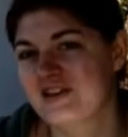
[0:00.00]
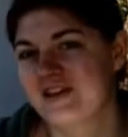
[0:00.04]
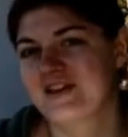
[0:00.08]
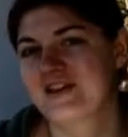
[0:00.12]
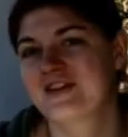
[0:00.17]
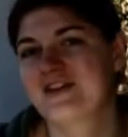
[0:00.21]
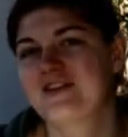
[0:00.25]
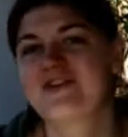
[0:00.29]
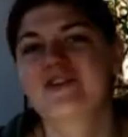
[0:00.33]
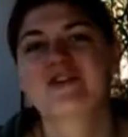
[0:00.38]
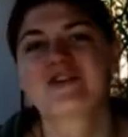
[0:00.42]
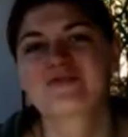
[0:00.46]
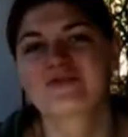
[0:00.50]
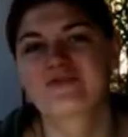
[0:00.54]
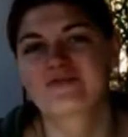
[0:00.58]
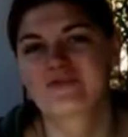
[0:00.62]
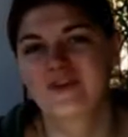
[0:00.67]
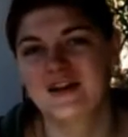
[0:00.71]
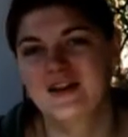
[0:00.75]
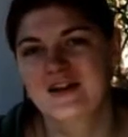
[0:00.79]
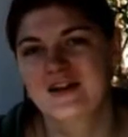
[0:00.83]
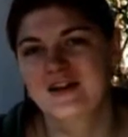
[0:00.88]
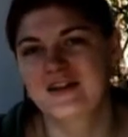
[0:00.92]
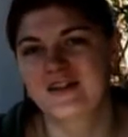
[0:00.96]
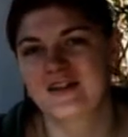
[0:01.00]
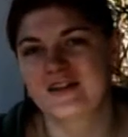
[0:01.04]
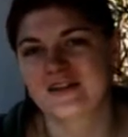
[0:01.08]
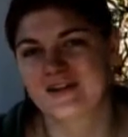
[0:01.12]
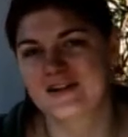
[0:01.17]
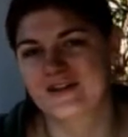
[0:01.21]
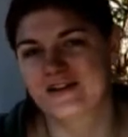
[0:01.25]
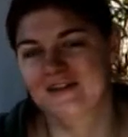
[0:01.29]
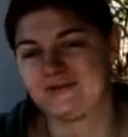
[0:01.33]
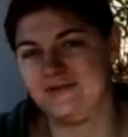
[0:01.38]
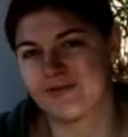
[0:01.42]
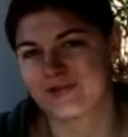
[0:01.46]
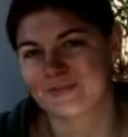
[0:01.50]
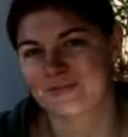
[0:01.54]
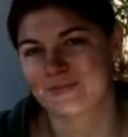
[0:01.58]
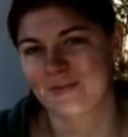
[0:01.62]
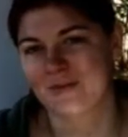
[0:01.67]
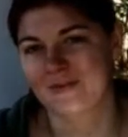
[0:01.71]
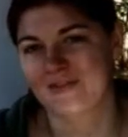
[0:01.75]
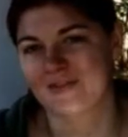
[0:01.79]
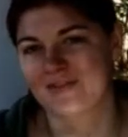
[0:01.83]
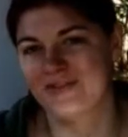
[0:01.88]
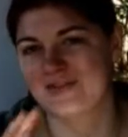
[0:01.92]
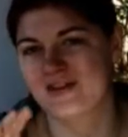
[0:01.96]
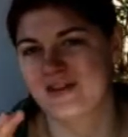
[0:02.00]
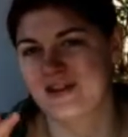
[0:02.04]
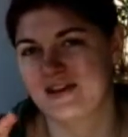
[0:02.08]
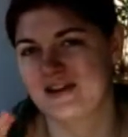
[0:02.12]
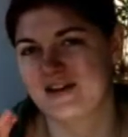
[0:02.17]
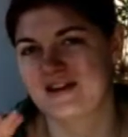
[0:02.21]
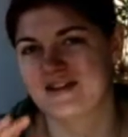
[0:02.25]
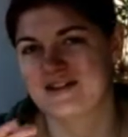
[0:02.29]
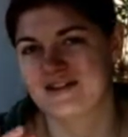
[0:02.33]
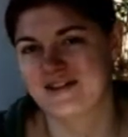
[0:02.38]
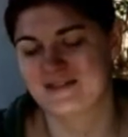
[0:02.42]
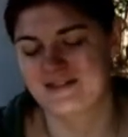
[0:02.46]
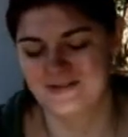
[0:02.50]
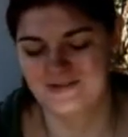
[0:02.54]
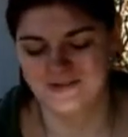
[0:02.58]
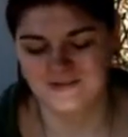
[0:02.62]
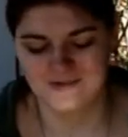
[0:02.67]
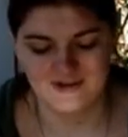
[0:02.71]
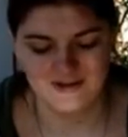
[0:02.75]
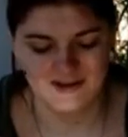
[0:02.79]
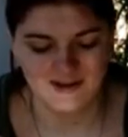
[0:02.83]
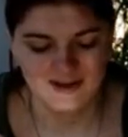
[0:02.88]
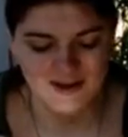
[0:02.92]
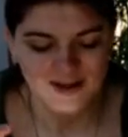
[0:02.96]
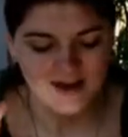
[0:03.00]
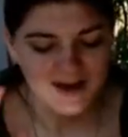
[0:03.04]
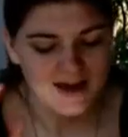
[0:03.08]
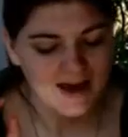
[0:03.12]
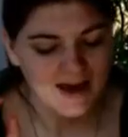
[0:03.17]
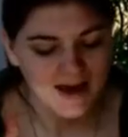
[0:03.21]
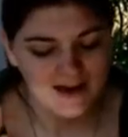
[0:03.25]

like you could feel in his response that he didn't agree